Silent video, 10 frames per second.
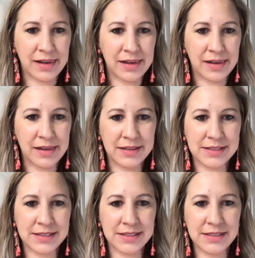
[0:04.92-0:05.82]
Let's
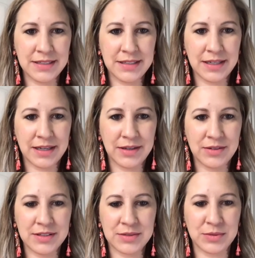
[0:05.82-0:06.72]
see how
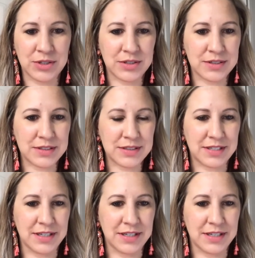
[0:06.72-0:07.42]
this works.